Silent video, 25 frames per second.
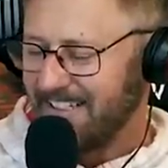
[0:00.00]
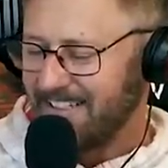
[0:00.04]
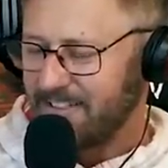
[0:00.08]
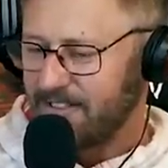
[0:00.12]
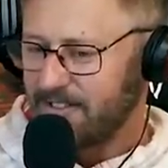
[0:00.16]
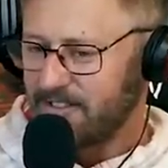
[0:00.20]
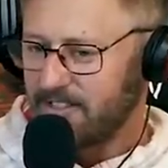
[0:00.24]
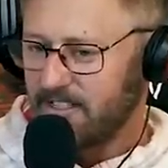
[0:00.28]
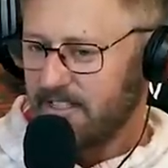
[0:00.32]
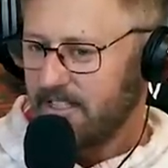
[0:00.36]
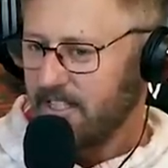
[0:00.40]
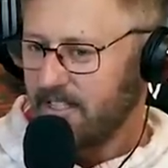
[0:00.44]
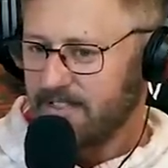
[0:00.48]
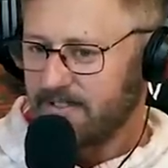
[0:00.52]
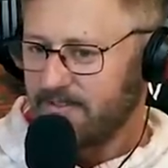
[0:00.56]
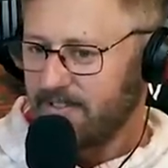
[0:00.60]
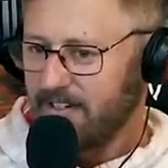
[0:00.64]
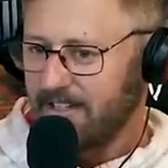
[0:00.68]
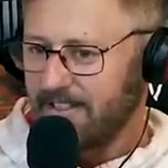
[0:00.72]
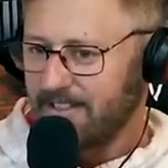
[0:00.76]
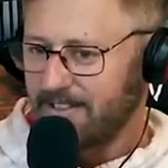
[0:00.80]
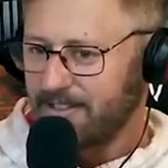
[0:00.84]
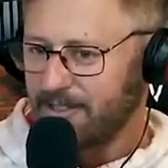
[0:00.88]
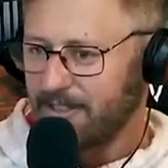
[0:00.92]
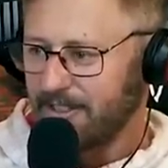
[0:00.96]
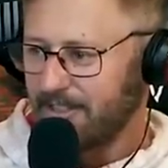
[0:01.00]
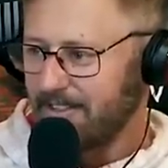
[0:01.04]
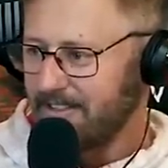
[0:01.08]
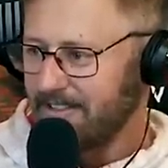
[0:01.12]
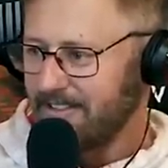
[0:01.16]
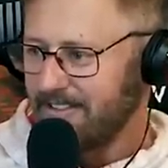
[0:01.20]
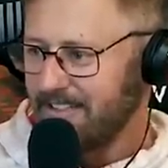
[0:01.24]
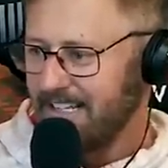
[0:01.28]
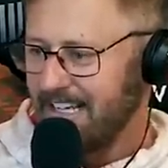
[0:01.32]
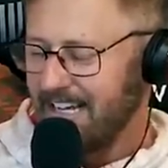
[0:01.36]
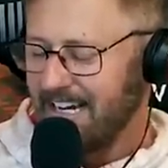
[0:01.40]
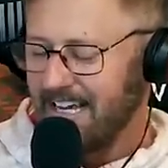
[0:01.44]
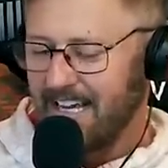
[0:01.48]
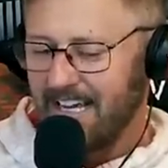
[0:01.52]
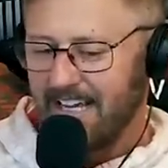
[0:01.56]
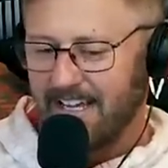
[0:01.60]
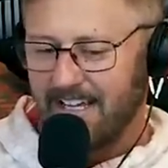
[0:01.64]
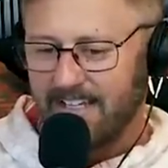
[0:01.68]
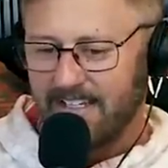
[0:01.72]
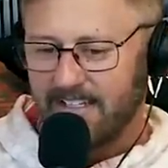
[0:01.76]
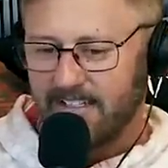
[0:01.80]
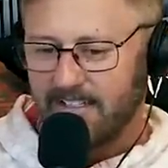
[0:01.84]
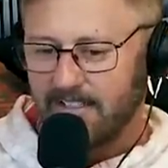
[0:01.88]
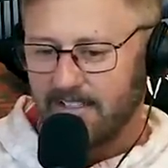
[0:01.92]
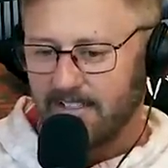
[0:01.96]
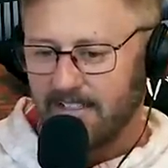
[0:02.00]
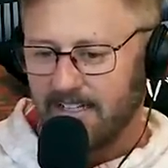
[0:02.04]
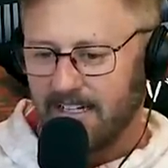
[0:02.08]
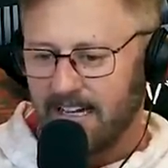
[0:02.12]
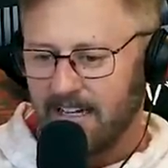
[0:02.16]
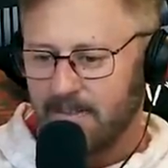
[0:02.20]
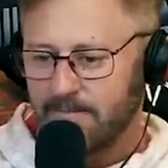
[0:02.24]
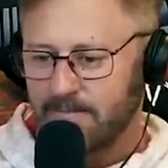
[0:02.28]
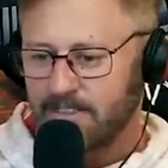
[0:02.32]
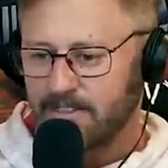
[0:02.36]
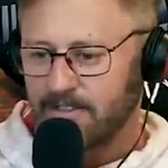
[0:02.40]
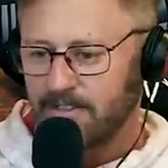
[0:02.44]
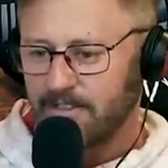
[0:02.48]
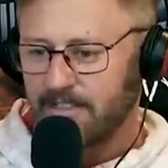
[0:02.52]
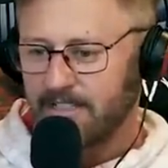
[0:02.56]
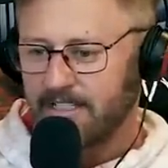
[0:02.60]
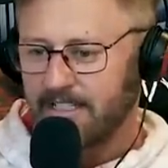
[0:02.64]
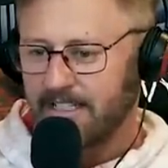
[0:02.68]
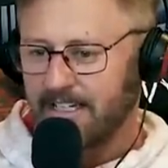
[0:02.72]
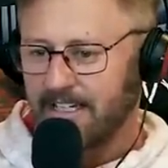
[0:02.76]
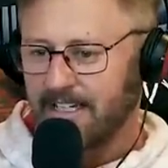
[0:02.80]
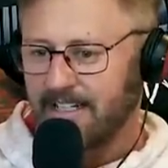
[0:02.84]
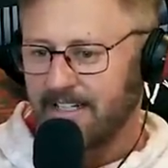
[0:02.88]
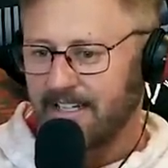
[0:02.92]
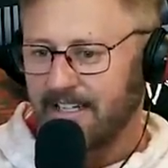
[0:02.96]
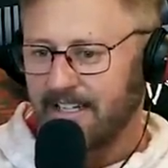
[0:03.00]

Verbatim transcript: She's like, yeah, it's fine. It's good. And I'm still looking at it,